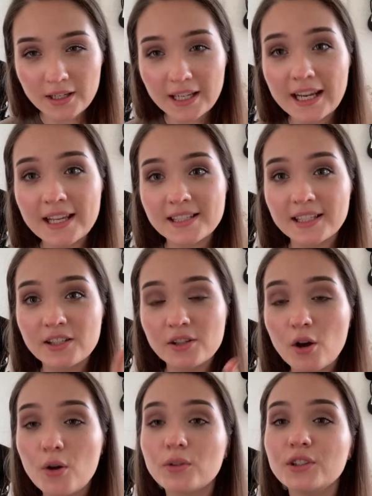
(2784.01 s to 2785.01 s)
He has his
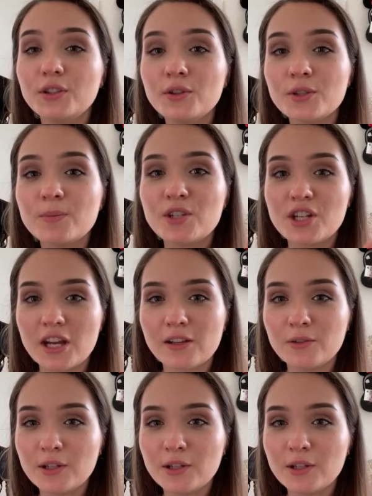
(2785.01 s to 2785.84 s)
own YouTube channel.